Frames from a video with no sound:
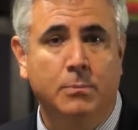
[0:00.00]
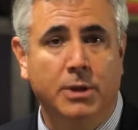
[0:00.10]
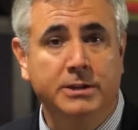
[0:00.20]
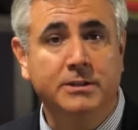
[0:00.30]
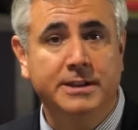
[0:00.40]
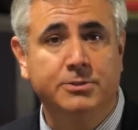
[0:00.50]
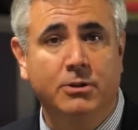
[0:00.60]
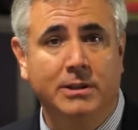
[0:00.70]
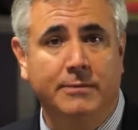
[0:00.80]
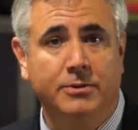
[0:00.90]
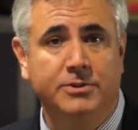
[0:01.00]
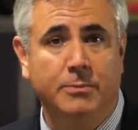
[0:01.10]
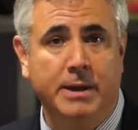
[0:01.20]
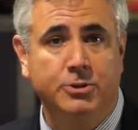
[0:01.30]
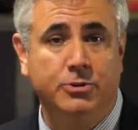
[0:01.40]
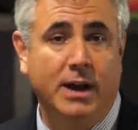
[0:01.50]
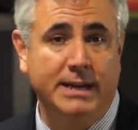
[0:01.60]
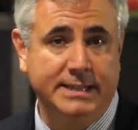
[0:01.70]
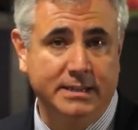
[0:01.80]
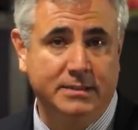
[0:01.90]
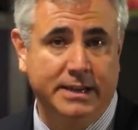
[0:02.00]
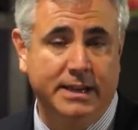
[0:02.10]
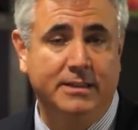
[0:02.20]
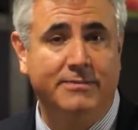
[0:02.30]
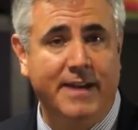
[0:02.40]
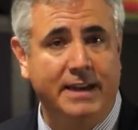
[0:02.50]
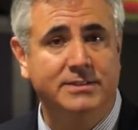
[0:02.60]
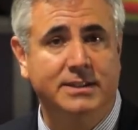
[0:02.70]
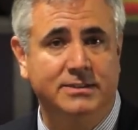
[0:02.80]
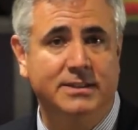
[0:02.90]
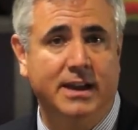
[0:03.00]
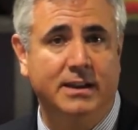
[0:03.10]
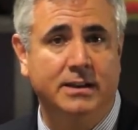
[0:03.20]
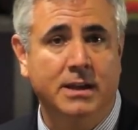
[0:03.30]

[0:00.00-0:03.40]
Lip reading: Blood cholesterol levels are measured ideally in the fasting state,